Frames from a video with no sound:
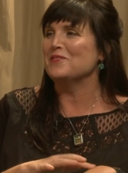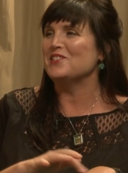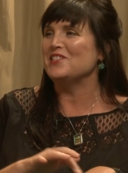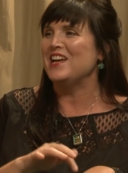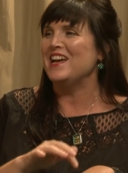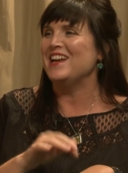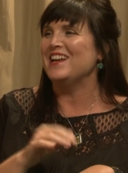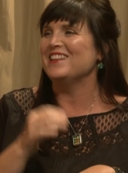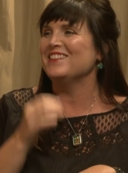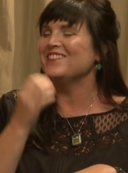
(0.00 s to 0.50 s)

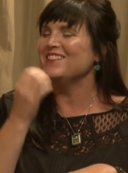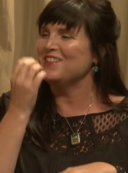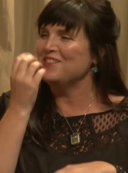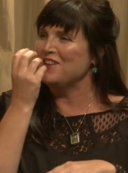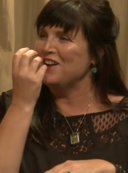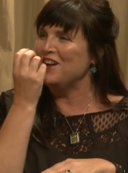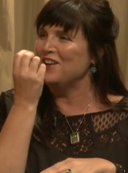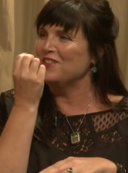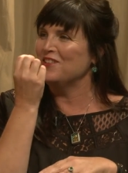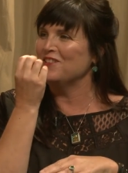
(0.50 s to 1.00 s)
said, "You know
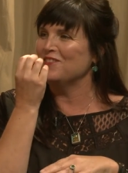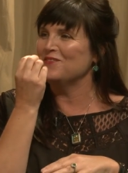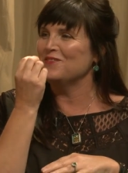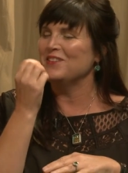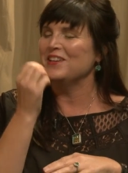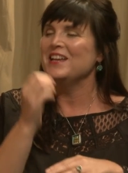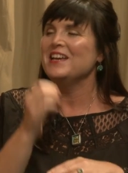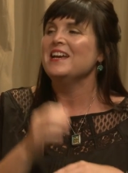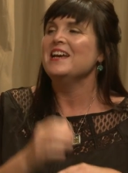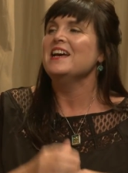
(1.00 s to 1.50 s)
how the,"
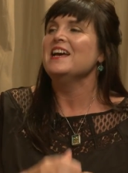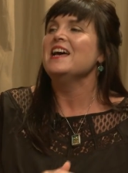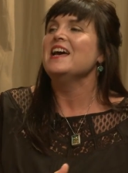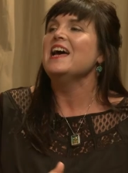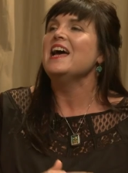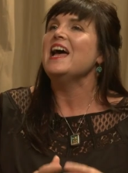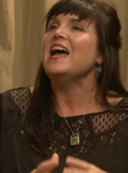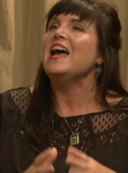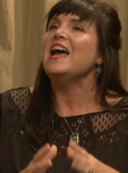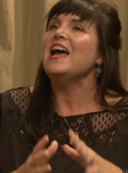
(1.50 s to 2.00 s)

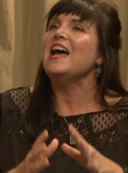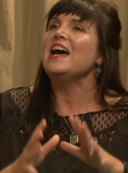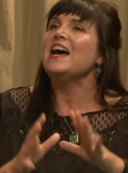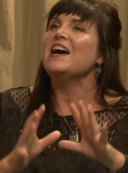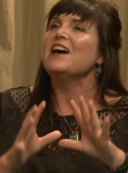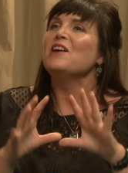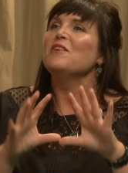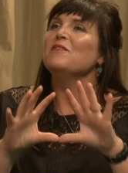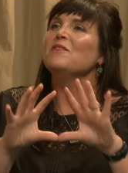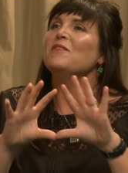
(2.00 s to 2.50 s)

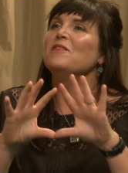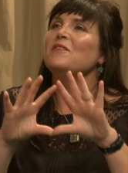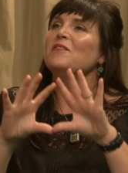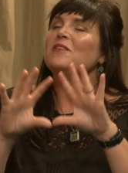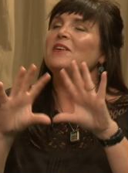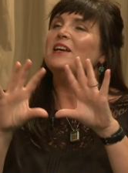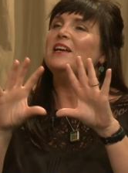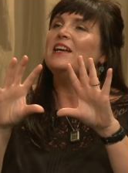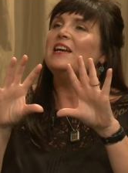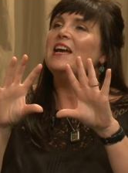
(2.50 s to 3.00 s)
uh,
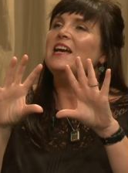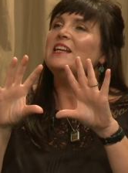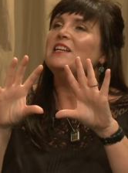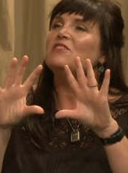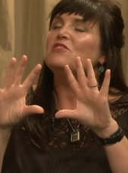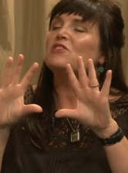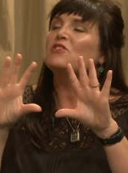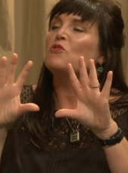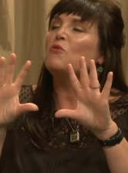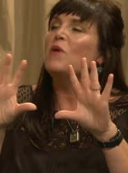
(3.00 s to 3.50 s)
and it
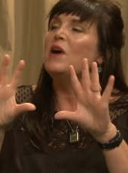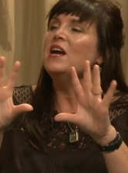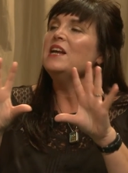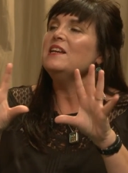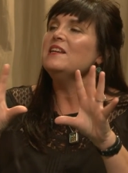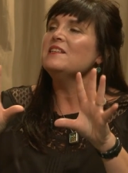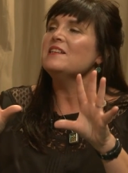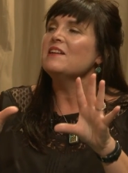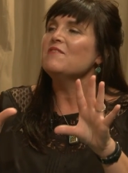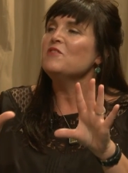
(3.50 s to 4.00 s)
just
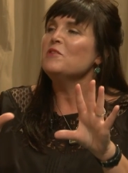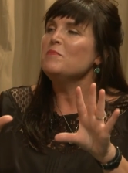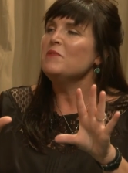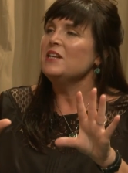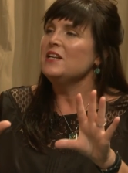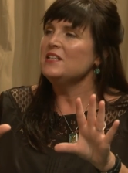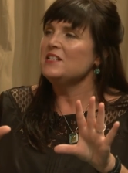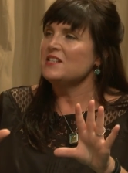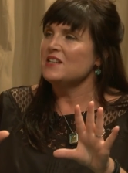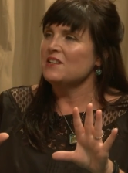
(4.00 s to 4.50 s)
quieted
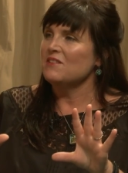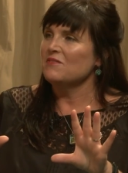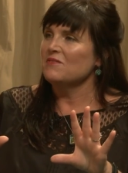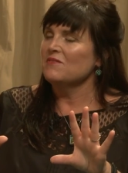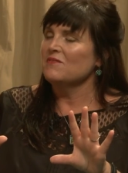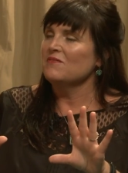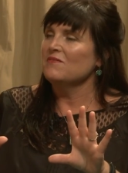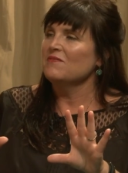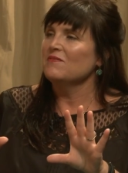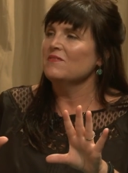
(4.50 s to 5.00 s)
everybody
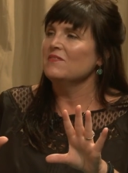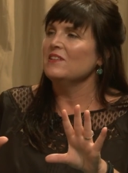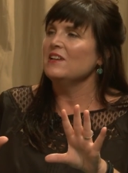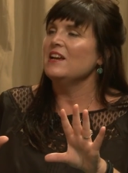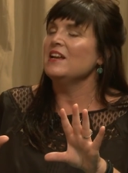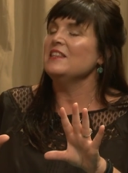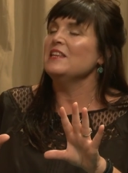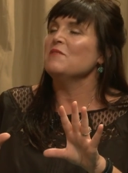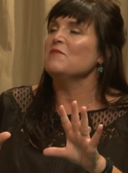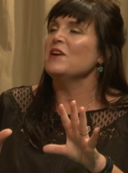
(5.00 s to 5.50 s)
down,
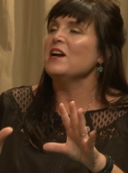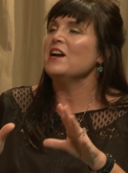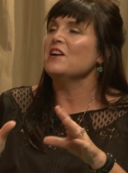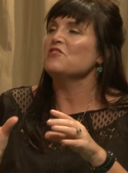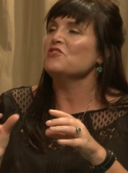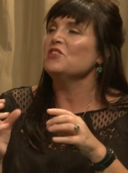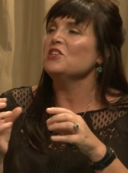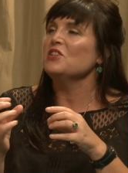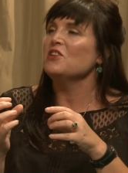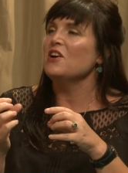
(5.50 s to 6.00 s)
and they were
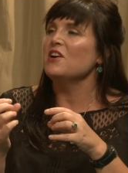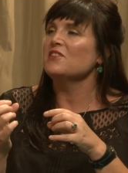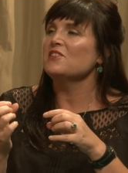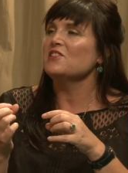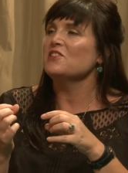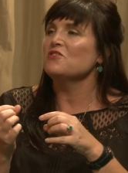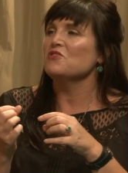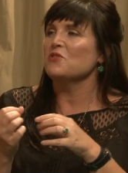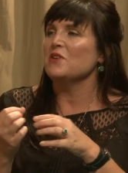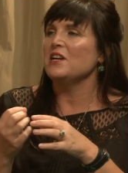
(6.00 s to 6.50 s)
actually
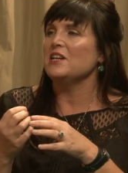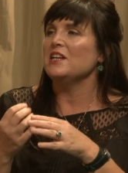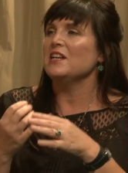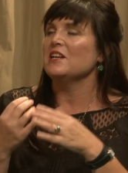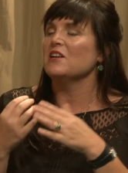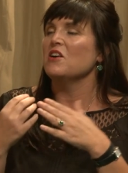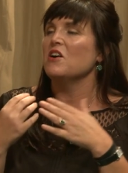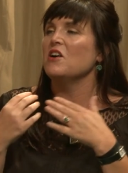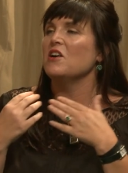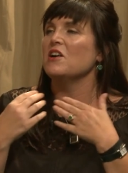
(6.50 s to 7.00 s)

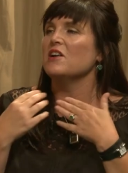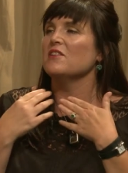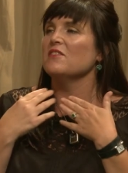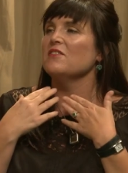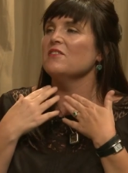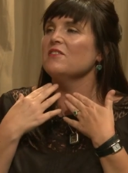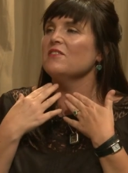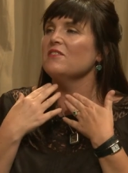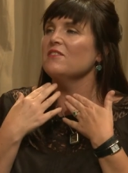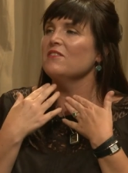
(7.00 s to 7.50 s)
concentrating on
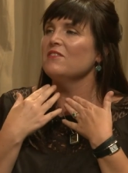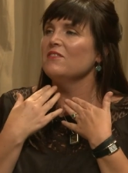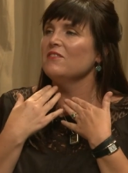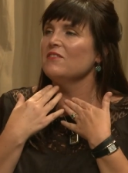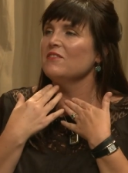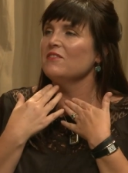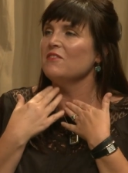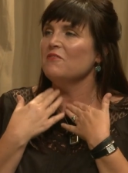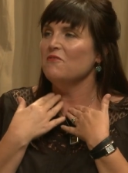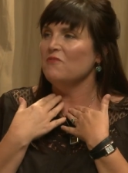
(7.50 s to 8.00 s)

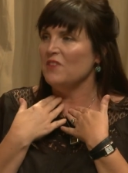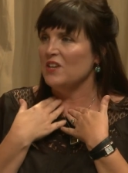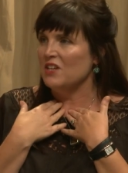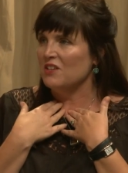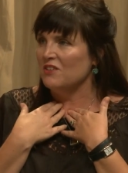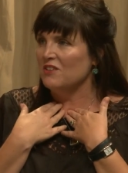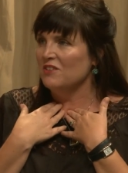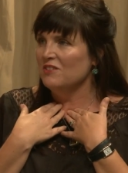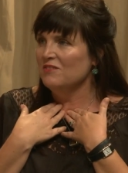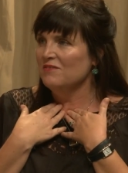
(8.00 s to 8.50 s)
the
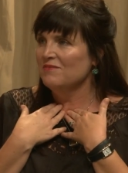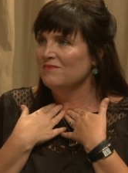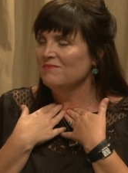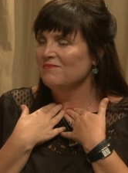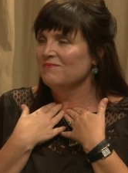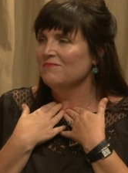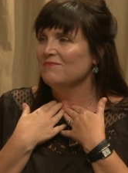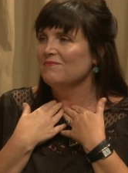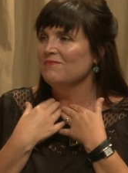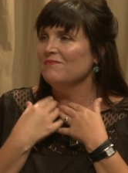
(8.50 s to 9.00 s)
feel,
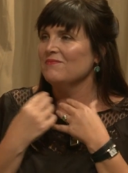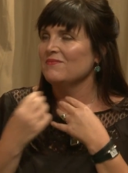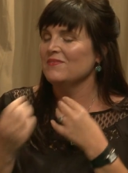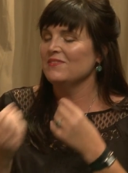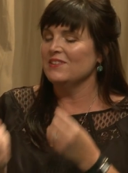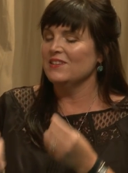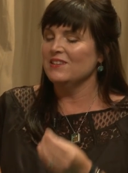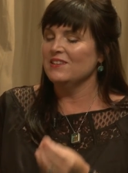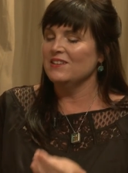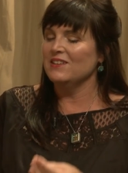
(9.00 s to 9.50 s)
mm -hmm.
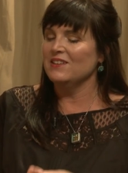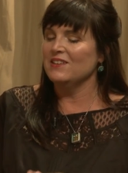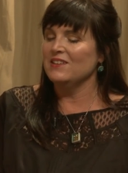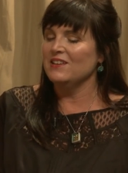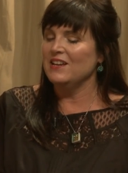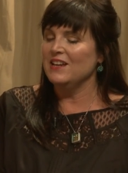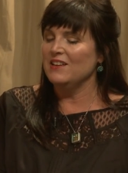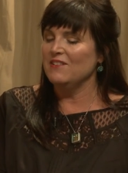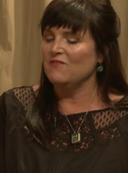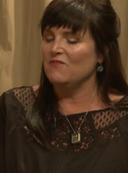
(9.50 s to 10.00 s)

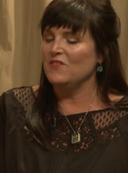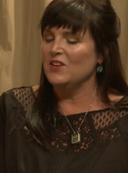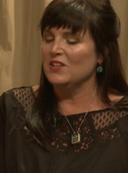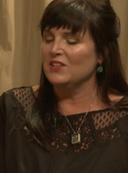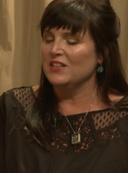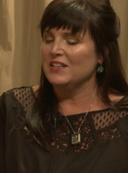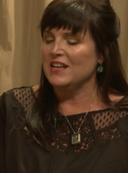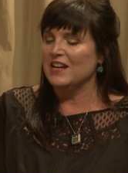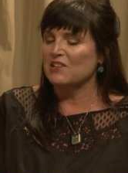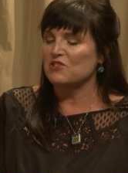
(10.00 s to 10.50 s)

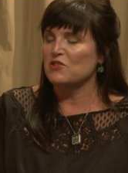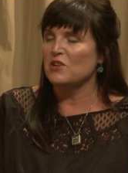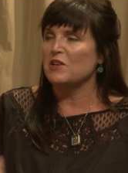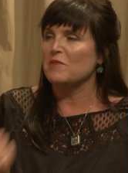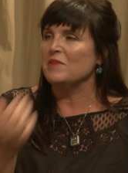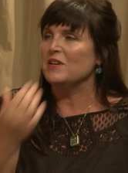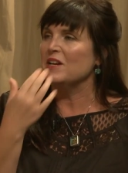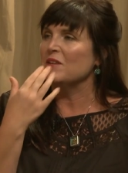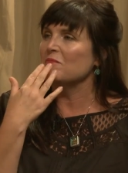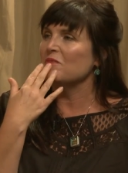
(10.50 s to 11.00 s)
feeling the actual M
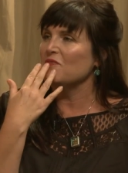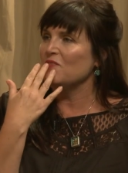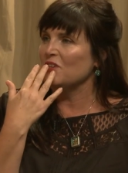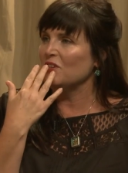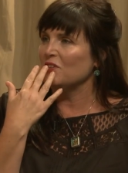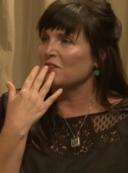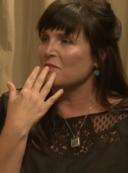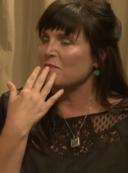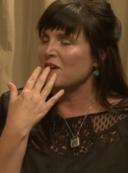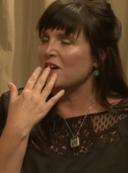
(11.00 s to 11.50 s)
and M, the
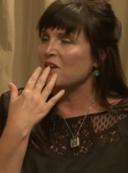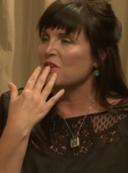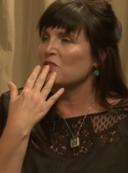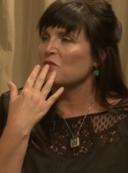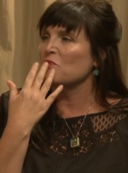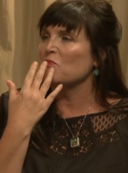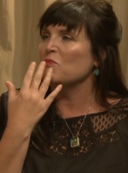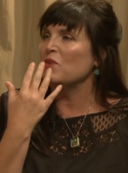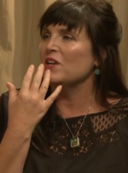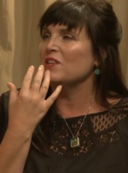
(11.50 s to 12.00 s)
feeling in the mouth,
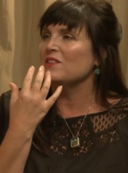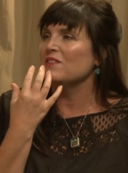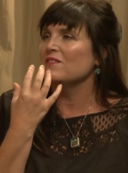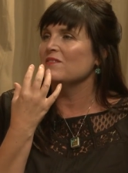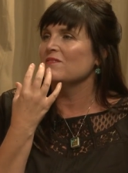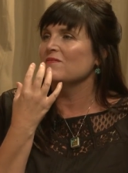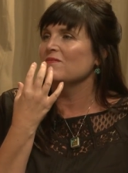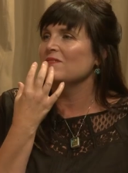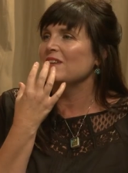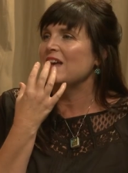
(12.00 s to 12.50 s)
what
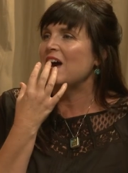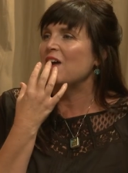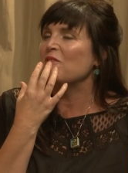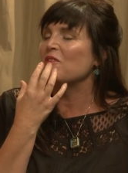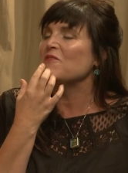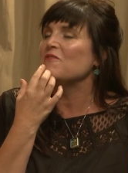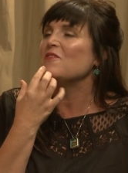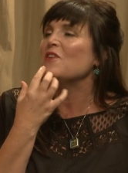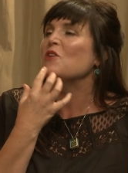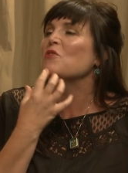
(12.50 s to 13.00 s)
how
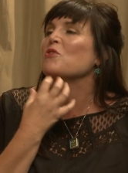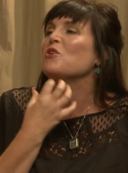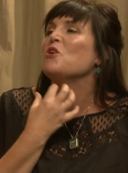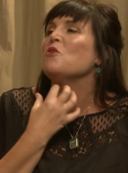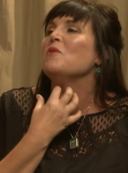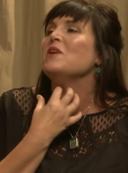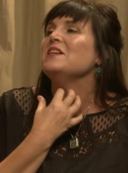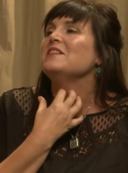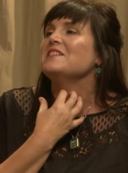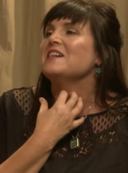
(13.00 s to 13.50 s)
it felt
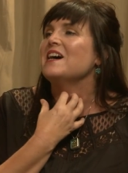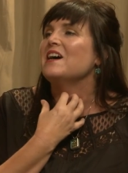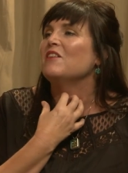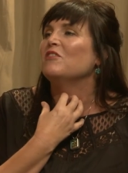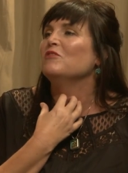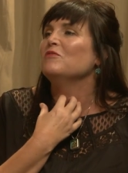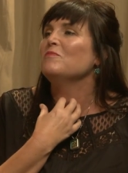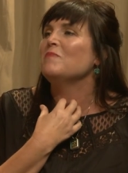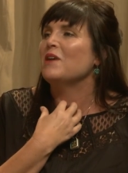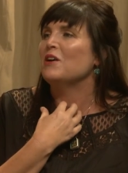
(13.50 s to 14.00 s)
going
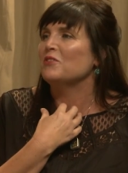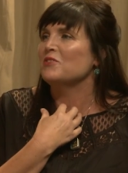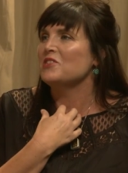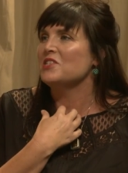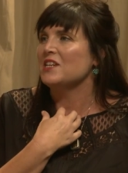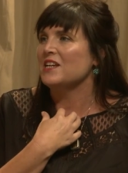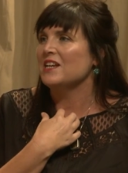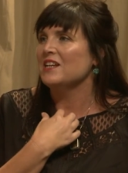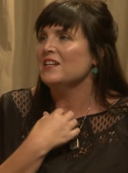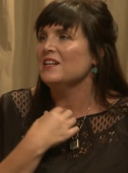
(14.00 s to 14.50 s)
down,
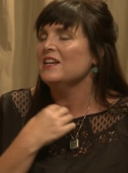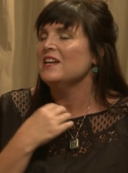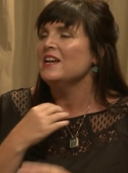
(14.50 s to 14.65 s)
melting.